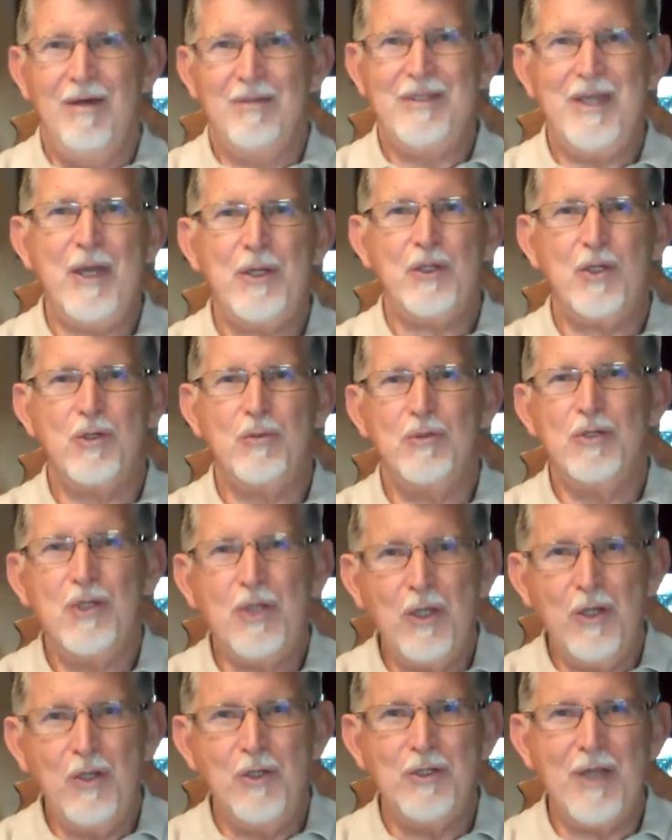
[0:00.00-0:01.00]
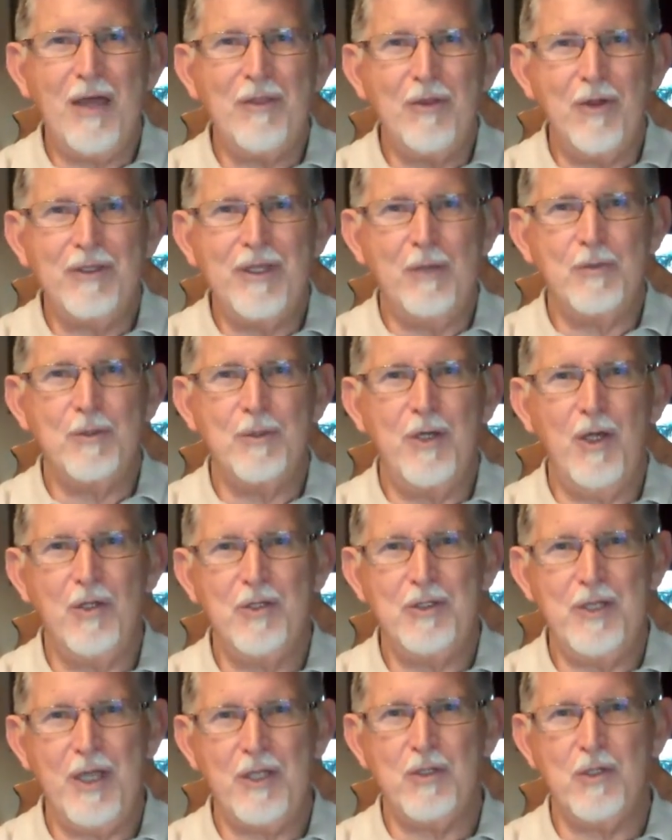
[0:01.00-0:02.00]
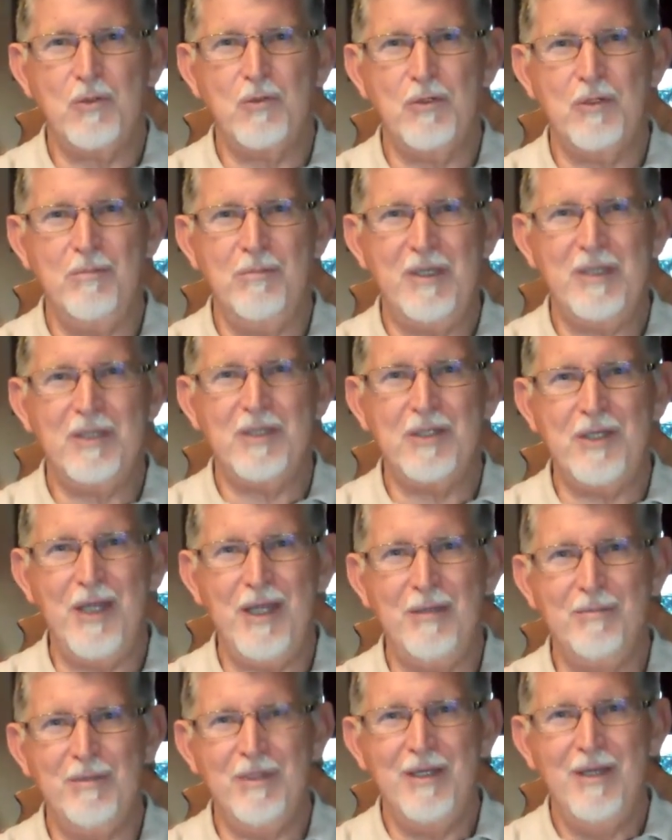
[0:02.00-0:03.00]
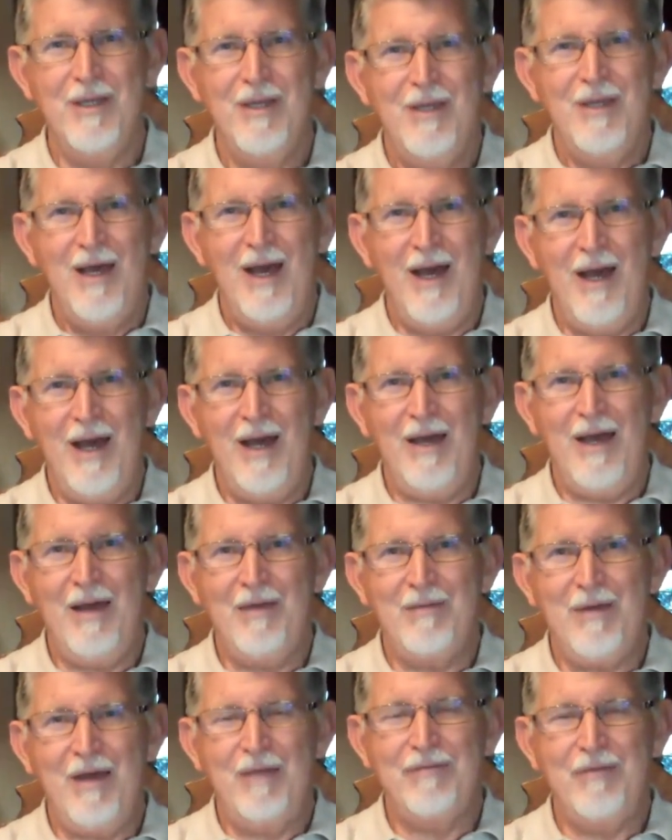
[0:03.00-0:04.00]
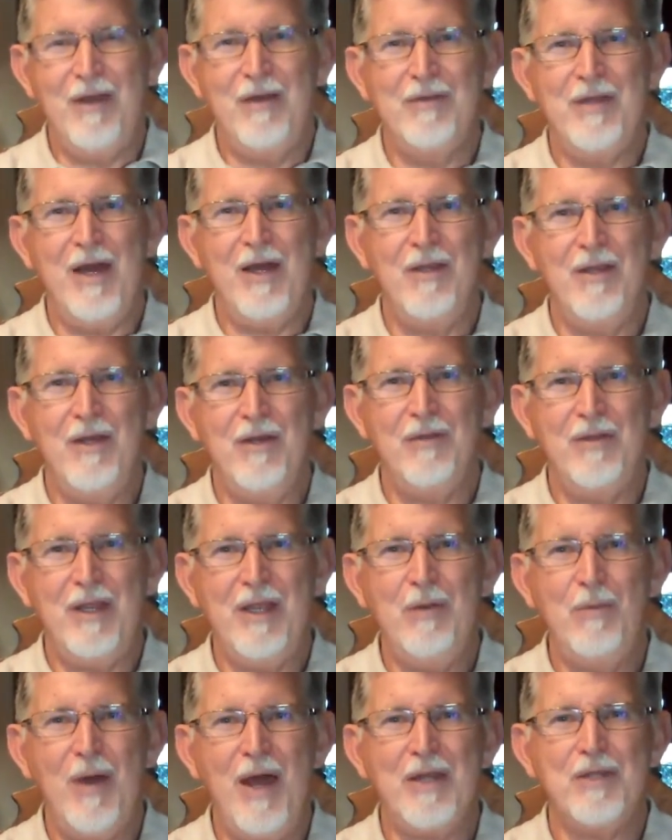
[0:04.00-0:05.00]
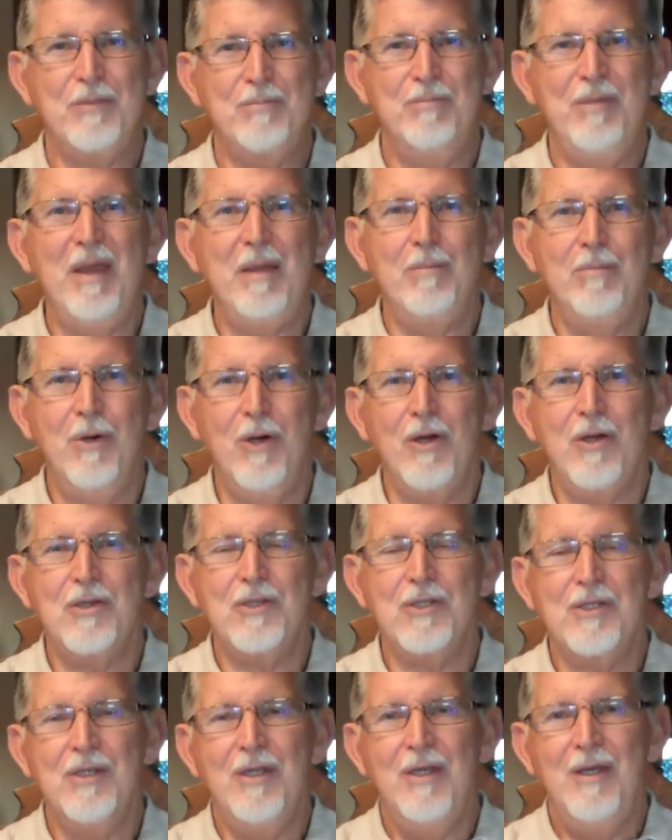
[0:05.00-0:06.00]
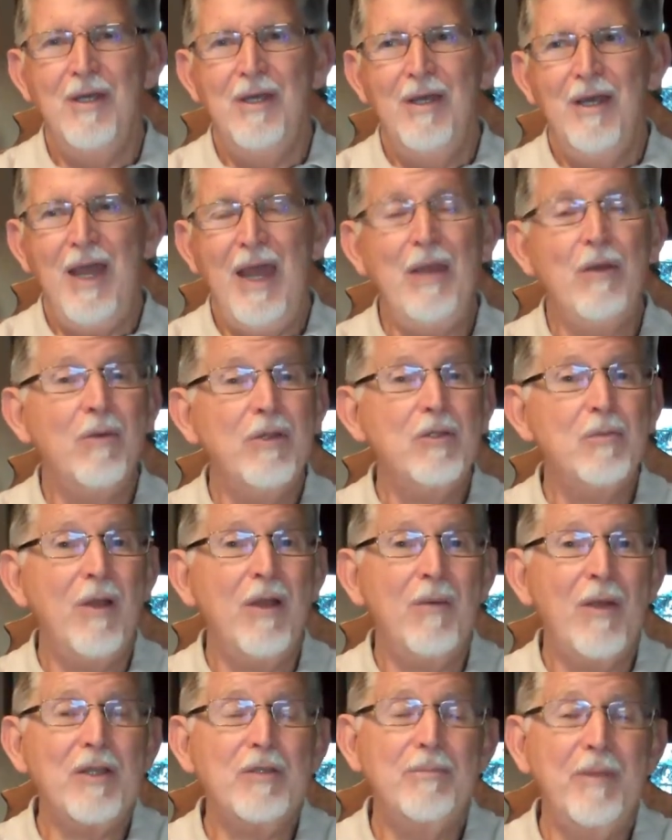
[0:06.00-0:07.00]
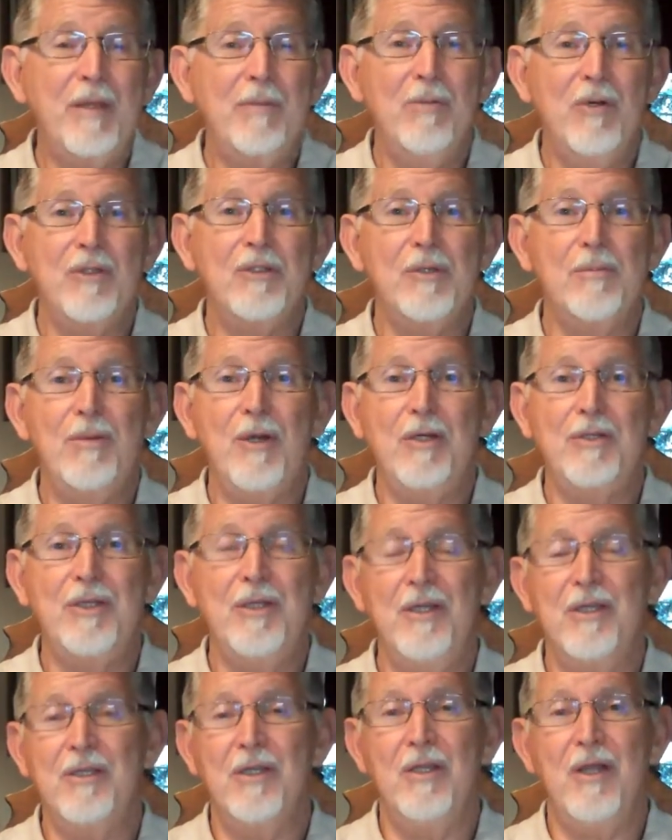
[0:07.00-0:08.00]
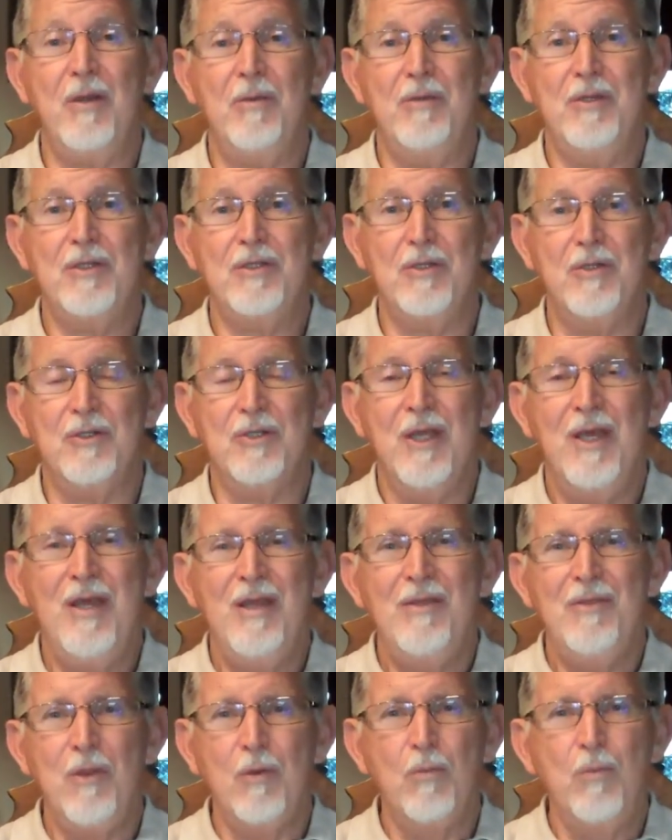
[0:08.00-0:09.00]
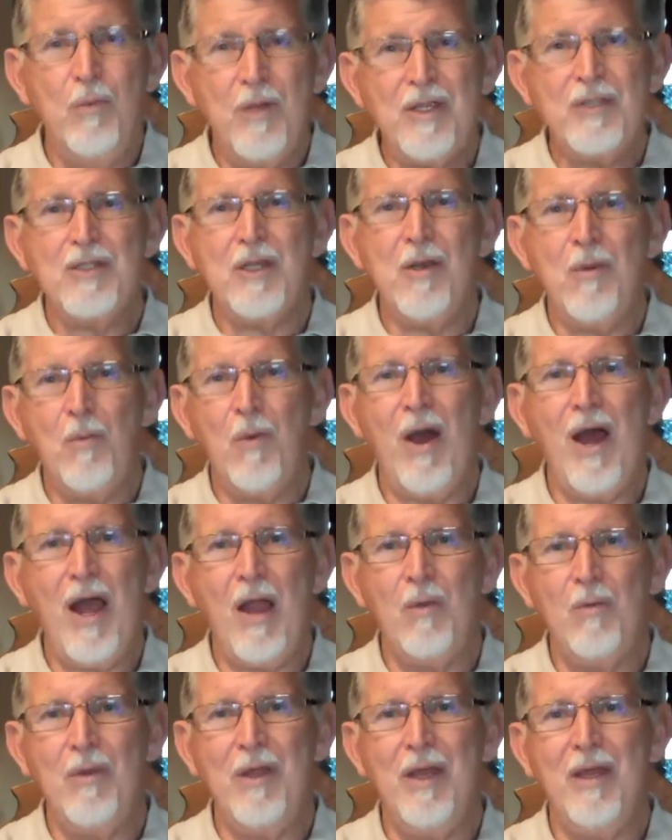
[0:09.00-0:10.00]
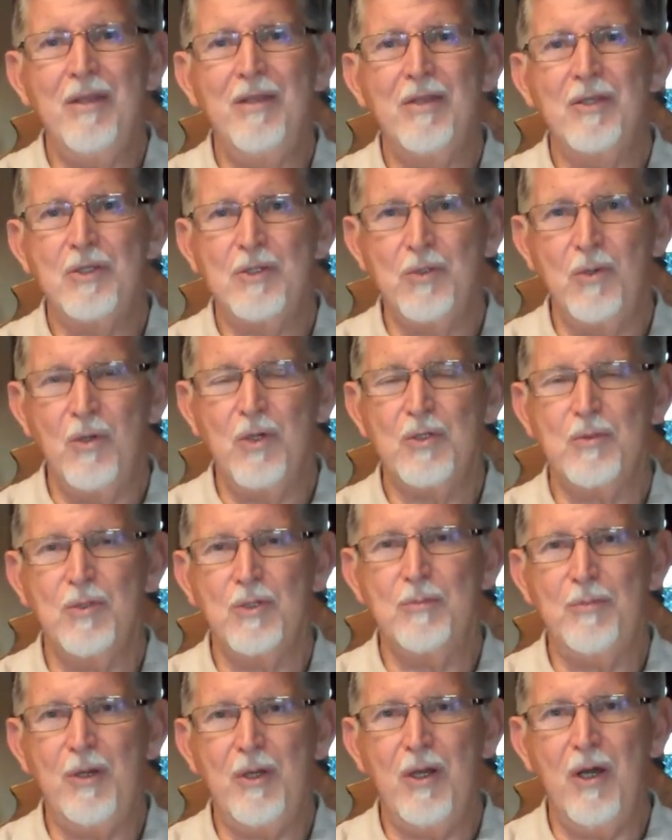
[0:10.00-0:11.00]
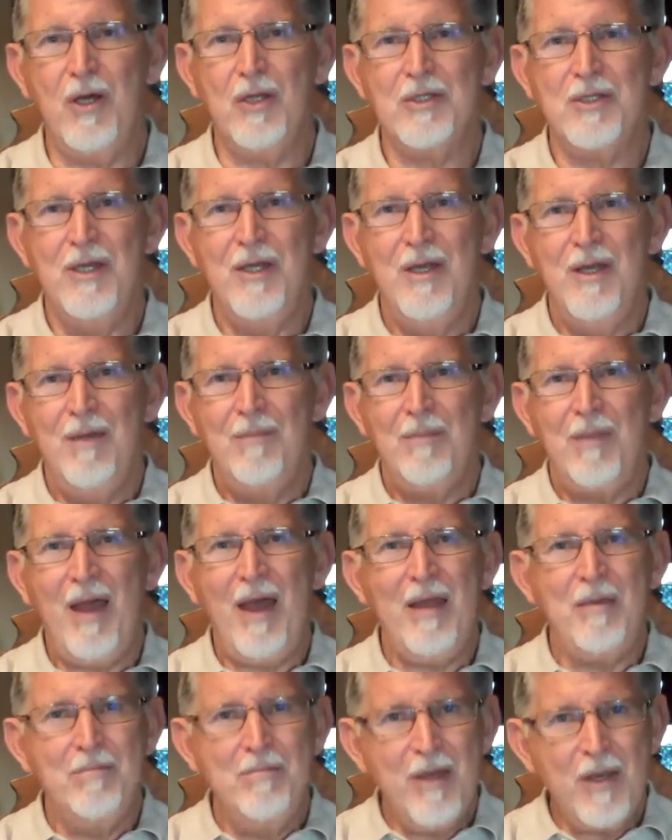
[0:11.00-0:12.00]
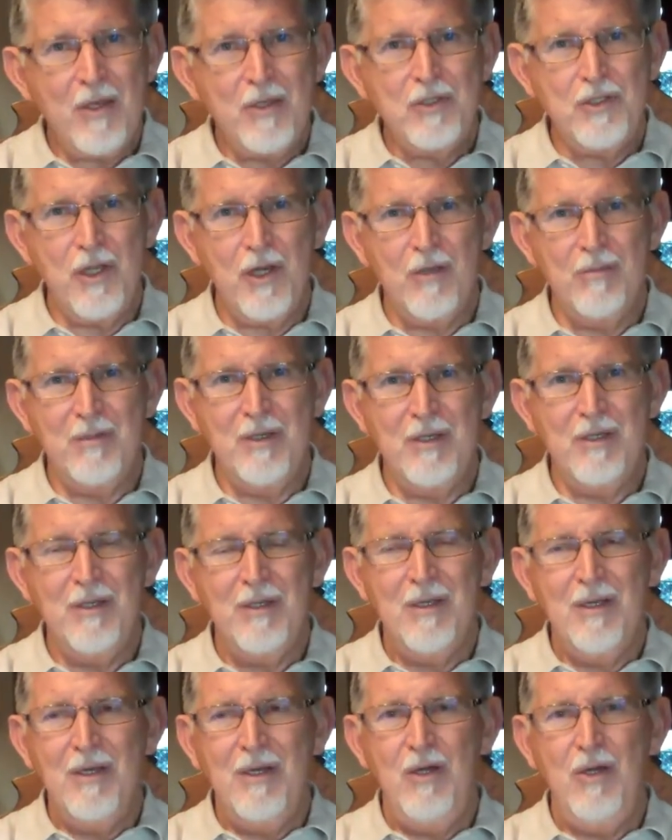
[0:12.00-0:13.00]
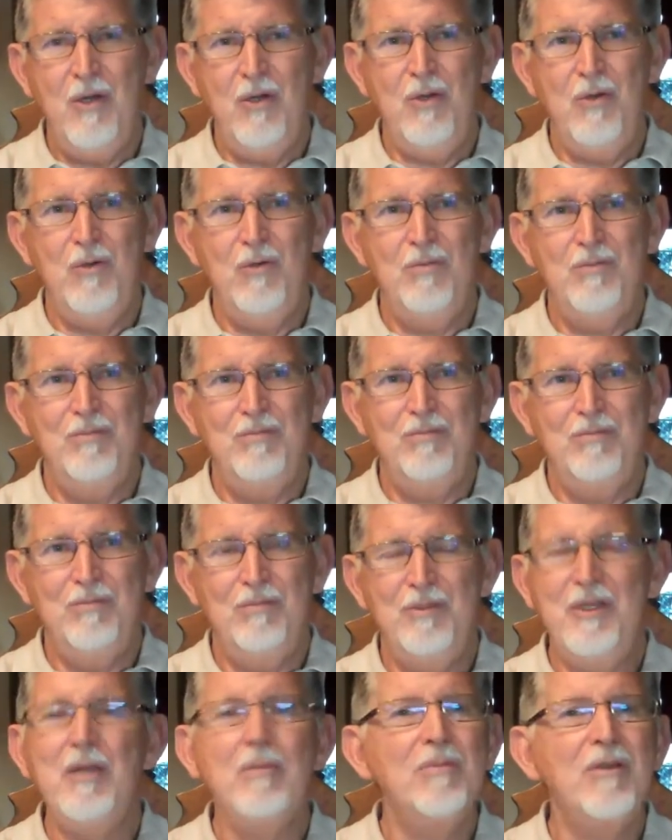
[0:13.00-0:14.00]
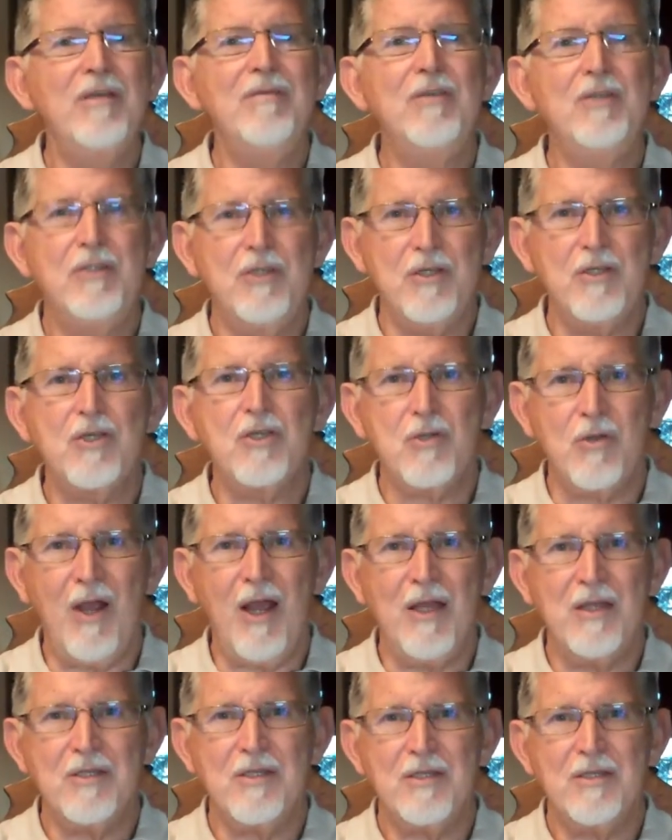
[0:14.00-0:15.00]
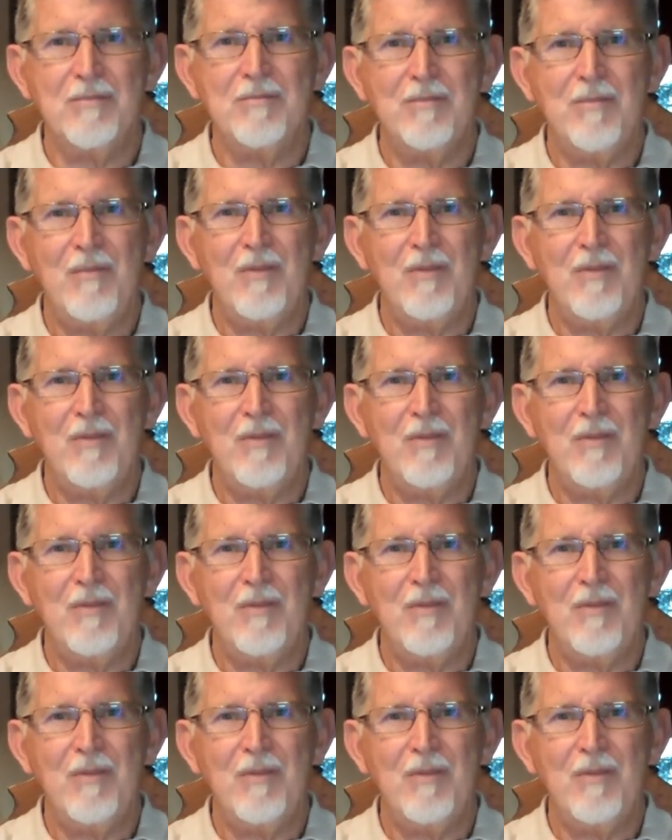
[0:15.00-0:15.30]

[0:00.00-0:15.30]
Texas was huge. I thought that was because Texas was a big state, but I found out later that he writes big books. And the reason why he writes big books is because he does a lot of research. The reason why I read The Source was because I'd met a gentleman who didn't believe in Jesus Christ.